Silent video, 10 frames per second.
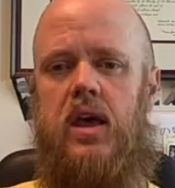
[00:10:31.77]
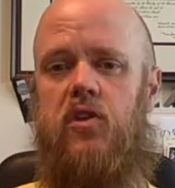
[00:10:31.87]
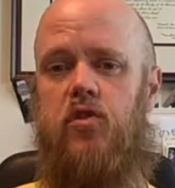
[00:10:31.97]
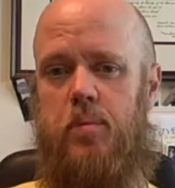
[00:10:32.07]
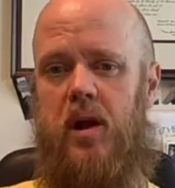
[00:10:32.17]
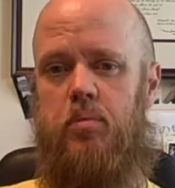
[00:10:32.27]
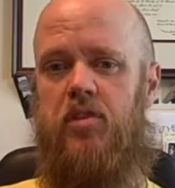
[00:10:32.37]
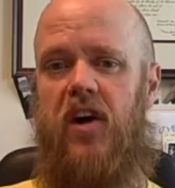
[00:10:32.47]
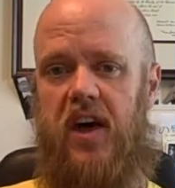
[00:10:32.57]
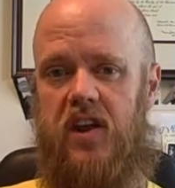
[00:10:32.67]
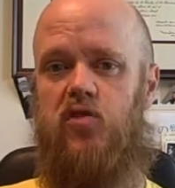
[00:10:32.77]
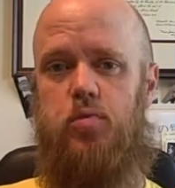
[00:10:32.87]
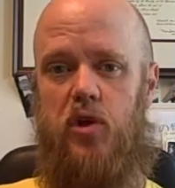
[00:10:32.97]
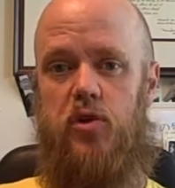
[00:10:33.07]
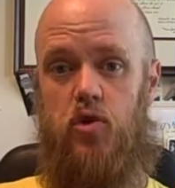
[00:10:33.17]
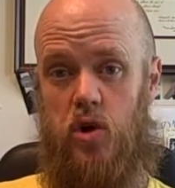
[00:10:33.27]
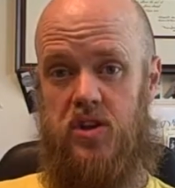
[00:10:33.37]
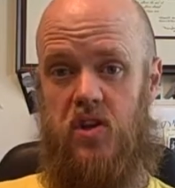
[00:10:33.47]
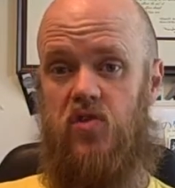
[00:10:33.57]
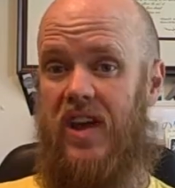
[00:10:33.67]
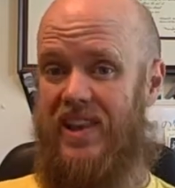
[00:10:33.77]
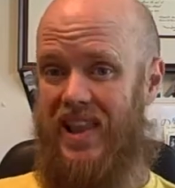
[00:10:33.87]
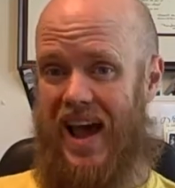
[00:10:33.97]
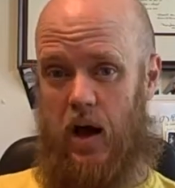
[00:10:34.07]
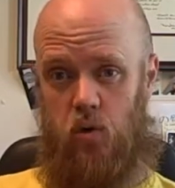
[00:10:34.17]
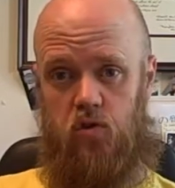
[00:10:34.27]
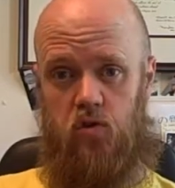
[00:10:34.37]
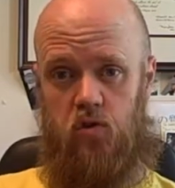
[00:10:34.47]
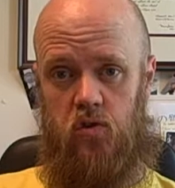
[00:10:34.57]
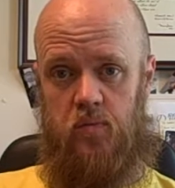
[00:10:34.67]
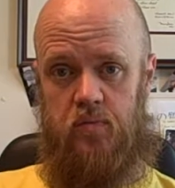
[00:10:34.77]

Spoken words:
is the problem of unexploded ordnance in Laos.